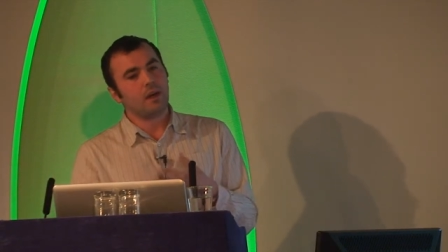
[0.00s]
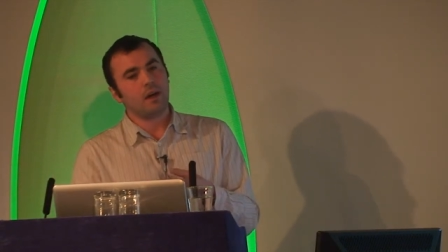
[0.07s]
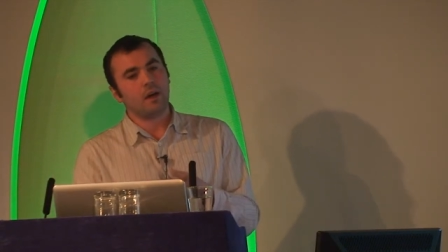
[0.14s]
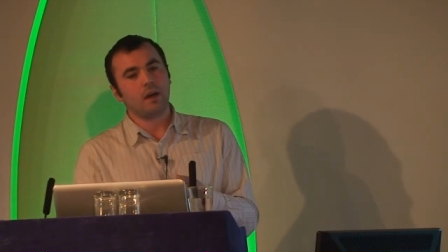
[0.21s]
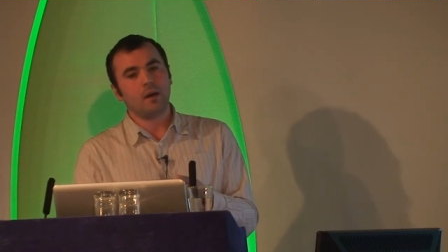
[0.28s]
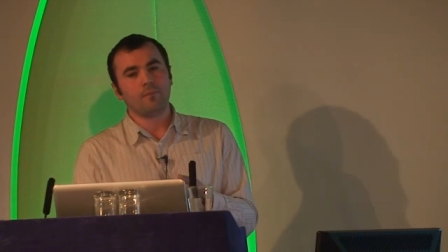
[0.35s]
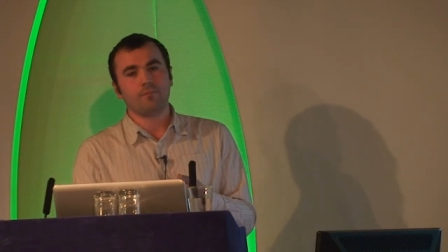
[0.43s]

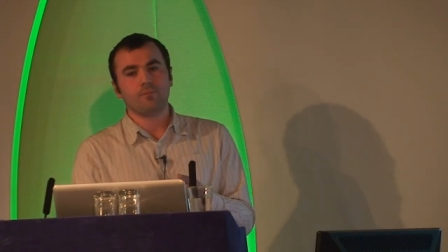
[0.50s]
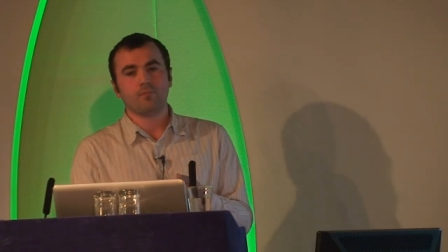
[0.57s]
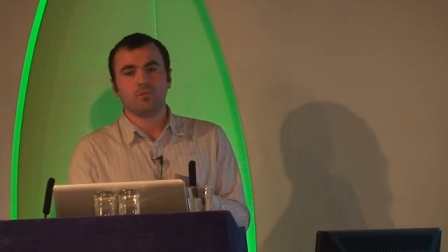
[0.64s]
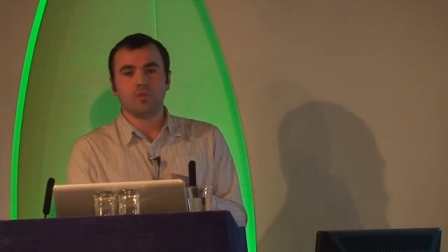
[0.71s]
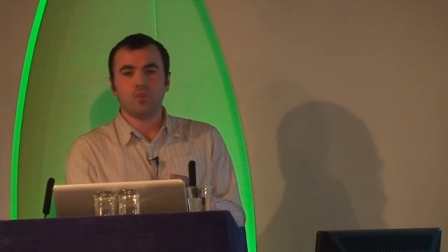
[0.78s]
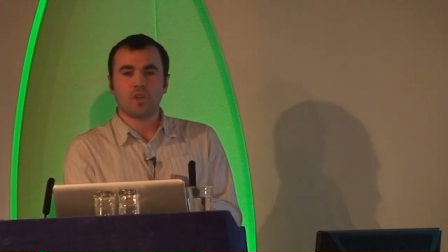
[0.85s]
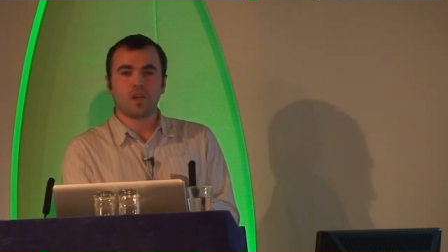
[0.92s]

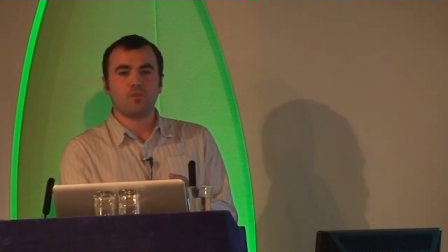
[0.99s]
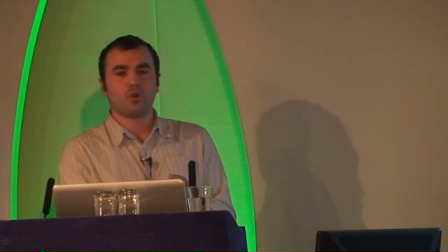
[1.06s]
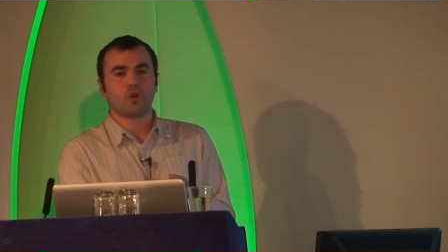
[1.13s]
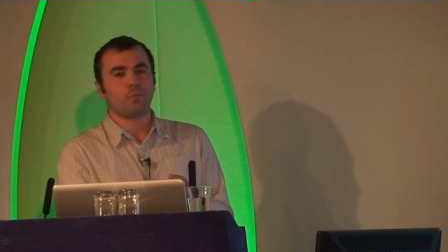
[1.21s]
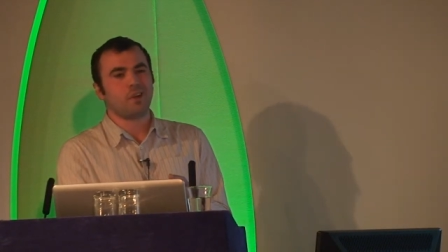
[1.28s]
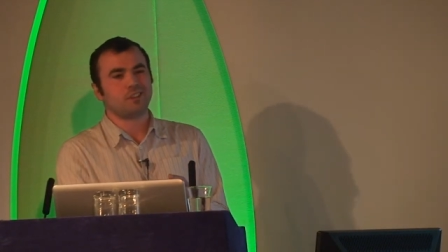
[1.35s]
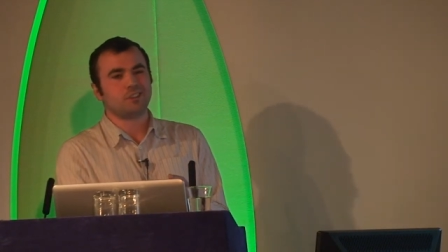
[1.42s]
None of your
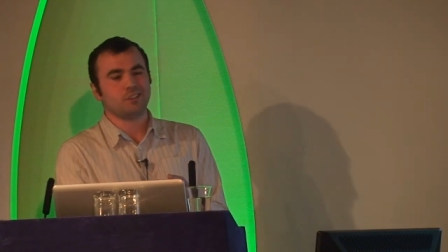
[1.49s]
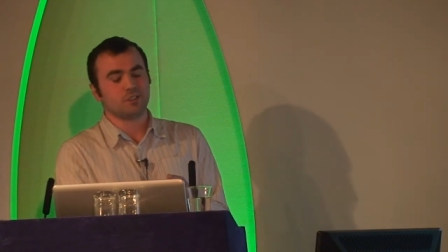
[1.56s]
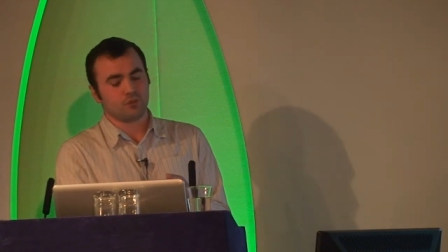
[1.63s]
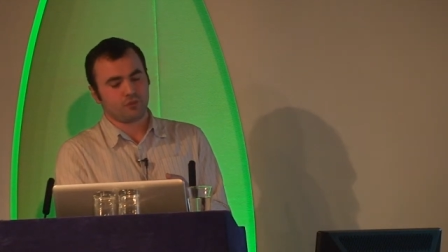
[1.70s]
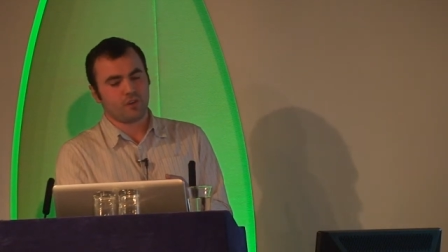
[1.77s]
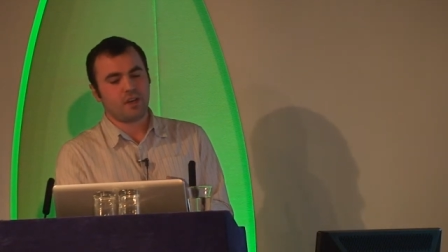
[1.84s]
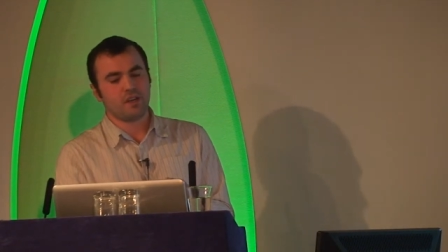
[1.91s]
competitors
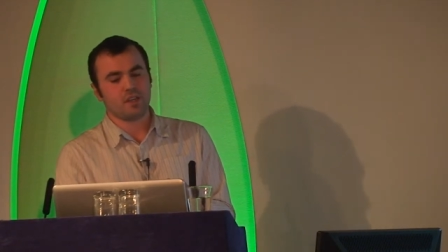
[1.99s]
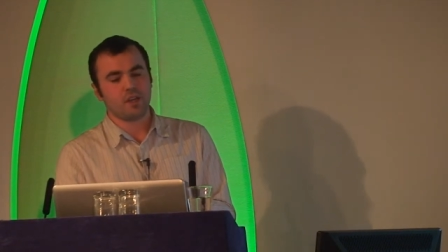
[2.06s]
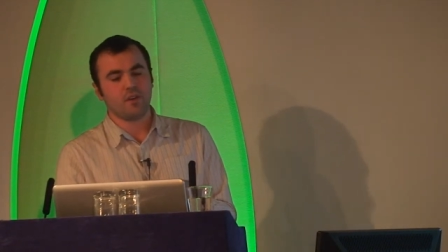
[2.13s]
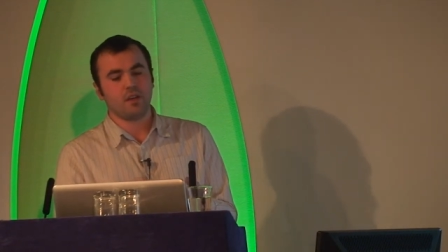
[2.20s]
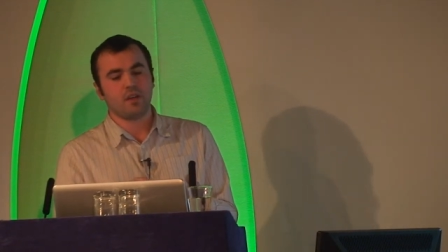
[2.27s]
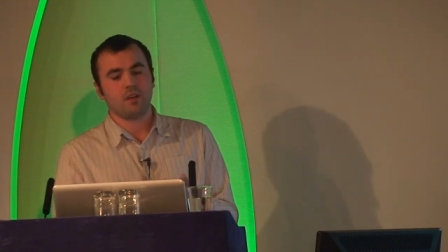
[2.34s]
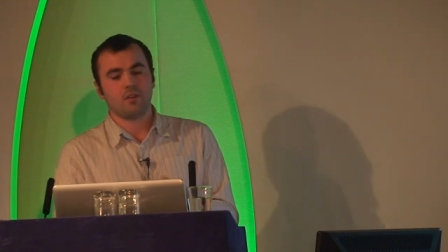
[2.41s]
are really
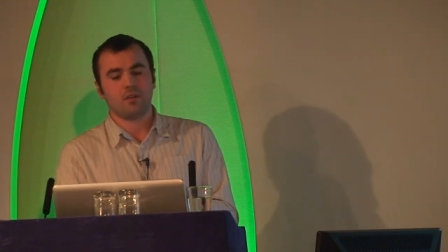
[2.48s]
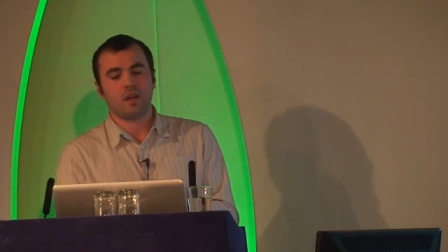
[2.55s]
doing it,